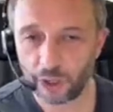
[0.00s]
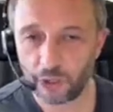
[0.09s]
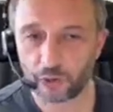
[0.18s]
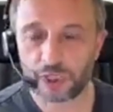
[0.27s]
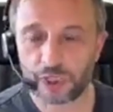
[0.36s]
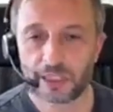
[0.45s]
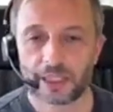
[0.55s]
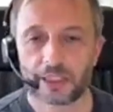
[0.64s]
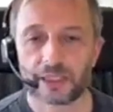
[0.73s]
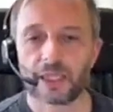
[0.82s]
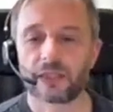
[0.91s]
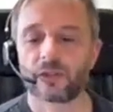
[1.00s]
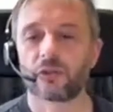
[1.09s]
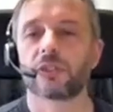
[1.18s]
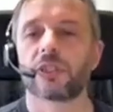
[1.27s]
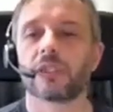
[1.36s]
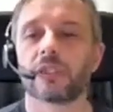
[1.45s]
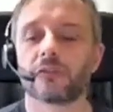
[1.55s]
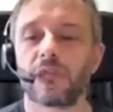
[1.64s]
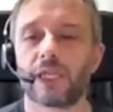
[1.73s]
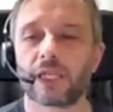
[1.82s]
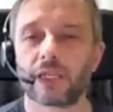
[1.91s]
Working Group, the latter
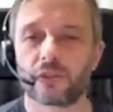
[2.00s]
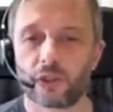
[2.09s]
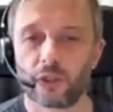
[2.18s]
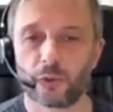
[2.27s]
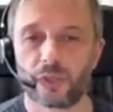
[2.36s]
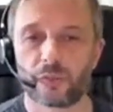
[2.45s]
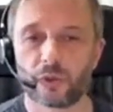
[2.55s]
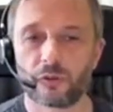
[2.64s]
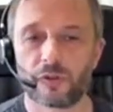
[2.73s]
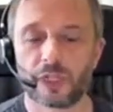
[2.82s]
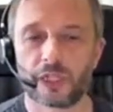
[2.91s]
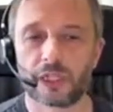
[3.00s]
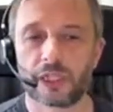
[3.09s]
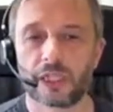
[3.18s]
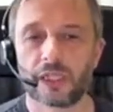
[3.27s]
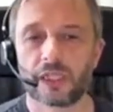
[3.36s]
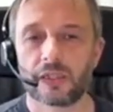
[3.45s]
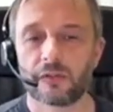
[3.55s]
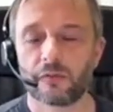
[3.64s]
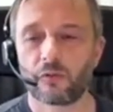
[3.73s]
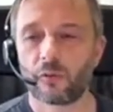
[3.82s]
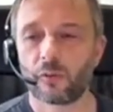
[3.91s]
defining a security profile,
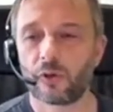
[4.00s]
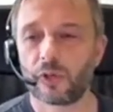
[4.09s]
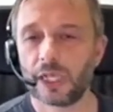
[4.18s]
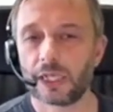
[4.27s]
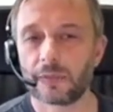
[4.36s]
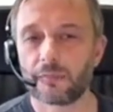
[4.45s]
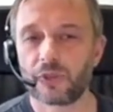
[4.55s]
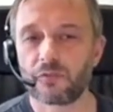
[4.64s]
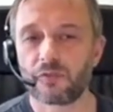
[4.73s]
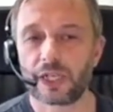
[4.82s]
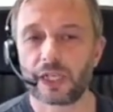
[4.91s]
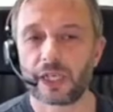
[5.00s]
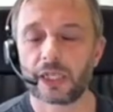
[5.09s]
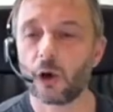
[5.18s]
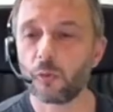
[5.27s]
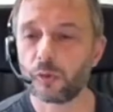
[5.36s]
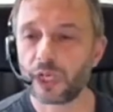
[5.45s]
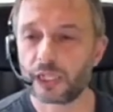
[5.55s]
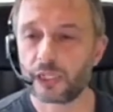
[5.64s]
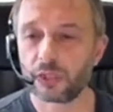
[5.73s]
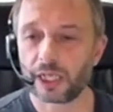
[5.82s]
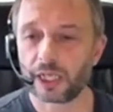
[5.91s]
the former defining an
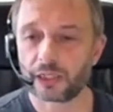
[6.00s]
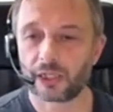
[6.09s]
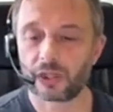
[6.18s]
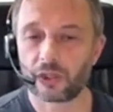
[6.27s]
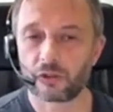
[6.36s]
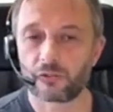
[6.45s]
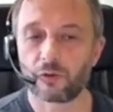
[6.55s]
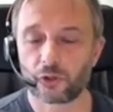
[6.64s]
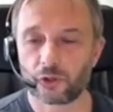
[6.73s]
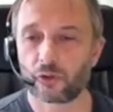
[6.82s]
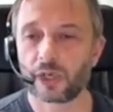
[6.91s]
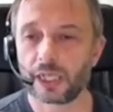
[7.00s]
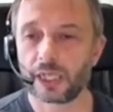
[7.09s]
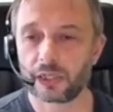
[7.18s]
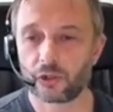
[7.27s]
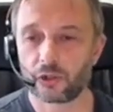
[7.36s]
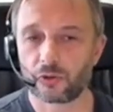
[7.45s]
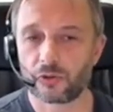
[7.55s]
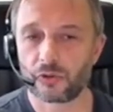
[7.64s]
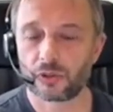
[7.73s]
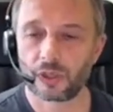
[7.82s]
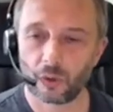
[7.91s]
OpenID Connect extension for strong
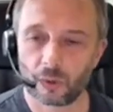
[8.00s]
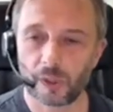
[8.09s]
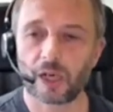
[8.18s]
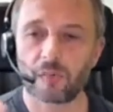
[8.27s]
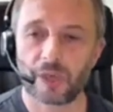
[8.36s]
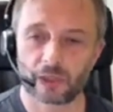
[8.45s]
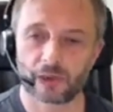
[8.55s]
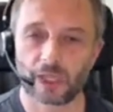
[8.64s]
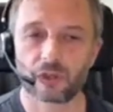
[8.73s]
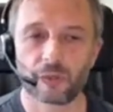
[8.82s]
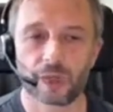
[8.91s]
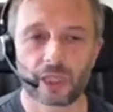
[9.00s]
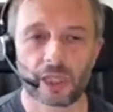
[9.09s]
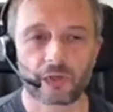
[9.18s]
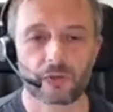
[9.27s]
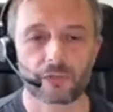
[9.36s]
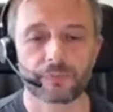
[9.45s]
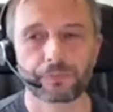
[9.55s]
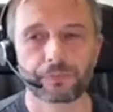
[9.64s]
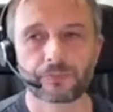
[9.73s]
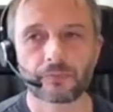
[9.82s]
identity assurance. We will come back to that topic later.